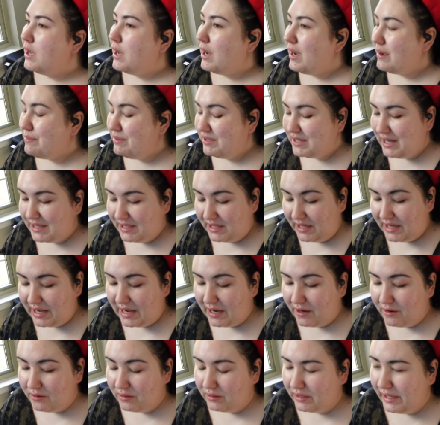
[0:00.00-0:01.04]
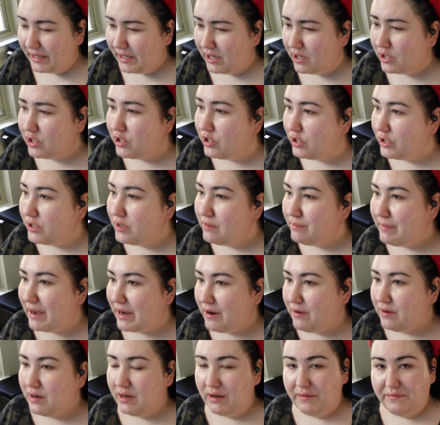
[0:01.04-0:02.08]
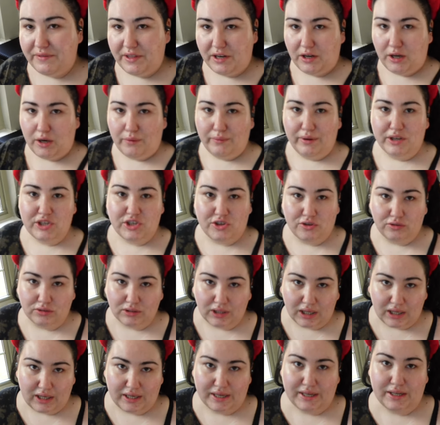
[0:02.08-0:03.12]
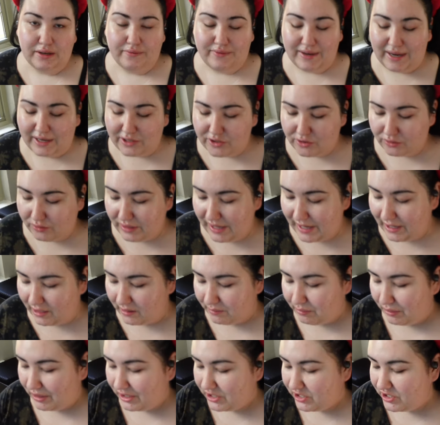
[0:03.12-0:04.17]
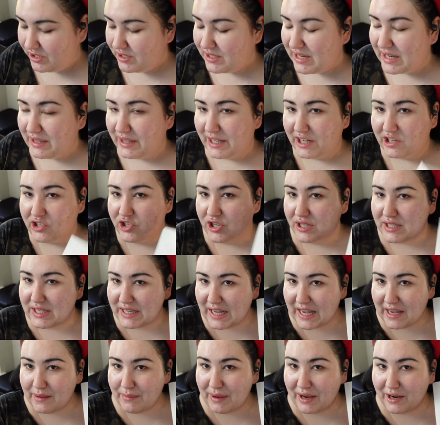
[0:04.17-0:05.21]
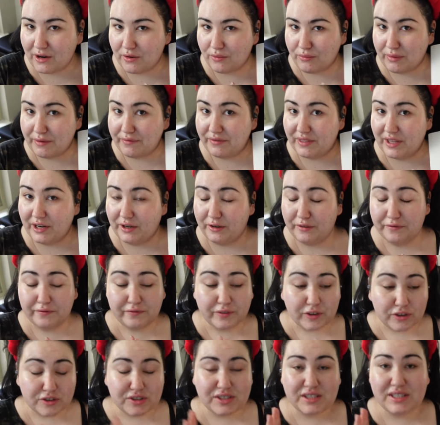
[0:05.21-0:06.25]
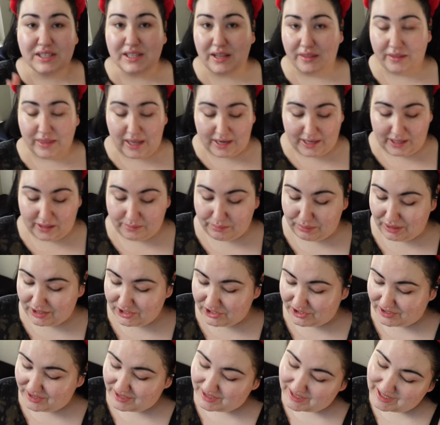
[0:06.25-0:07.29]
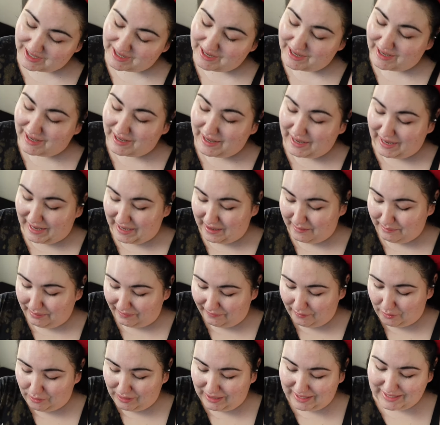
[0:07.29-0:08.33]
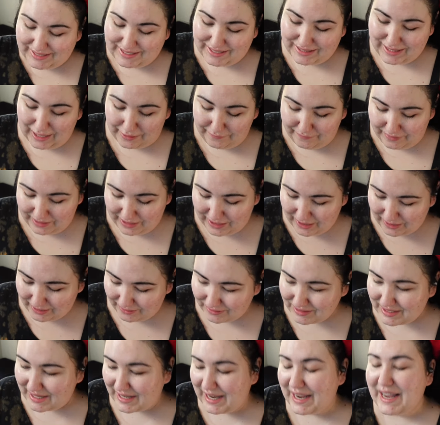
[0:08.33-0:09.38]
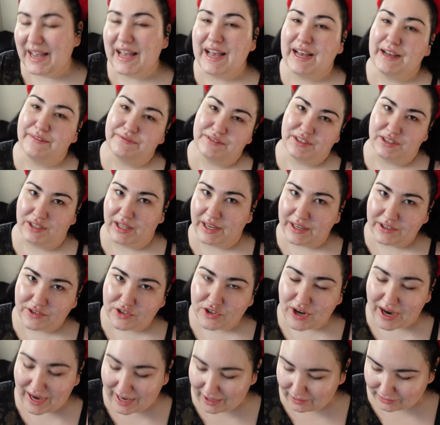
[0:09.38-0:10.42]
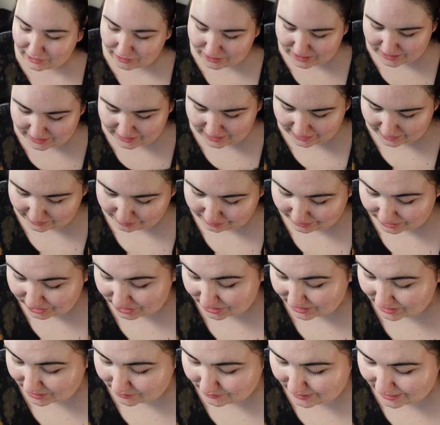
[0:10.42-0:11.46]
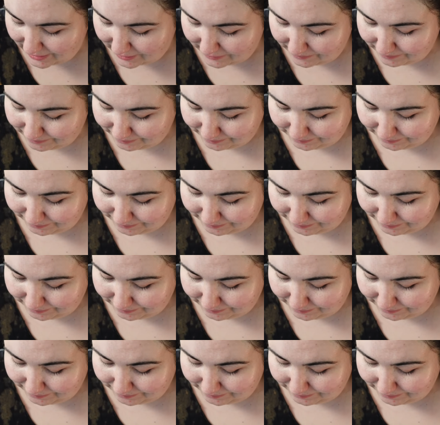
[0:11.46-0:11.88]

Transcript: I've been testing out like a good amount of their original line of natural hair brushes, and they just came out with their first synthetic brushes. And before I did that video, I was like, I have to like try out their synthetic brushes as well.